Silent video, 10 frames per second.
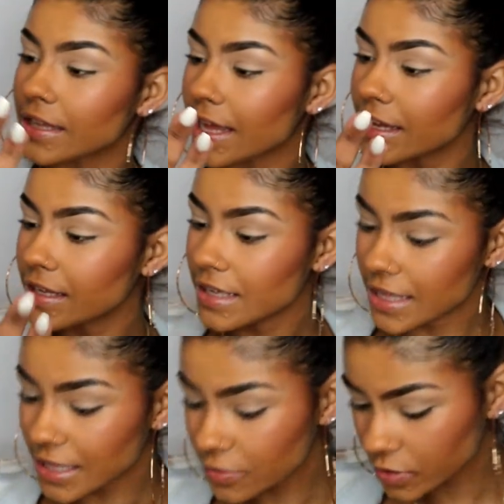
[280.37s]
Like
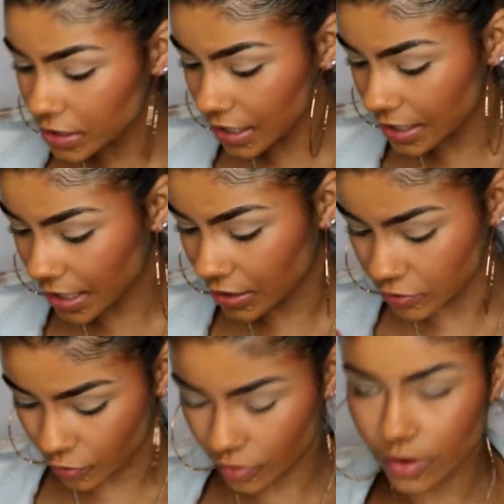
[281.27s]
this one looks like it's like a
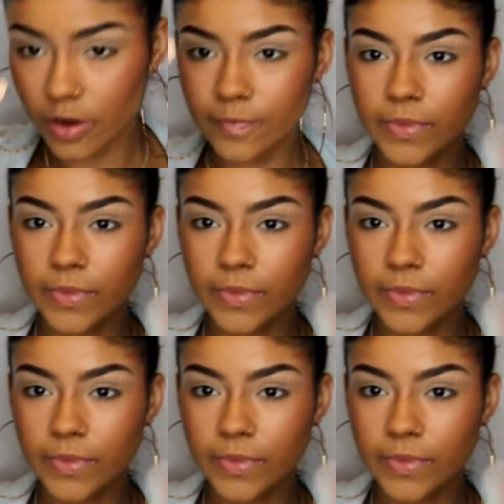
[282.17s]
dual chrome.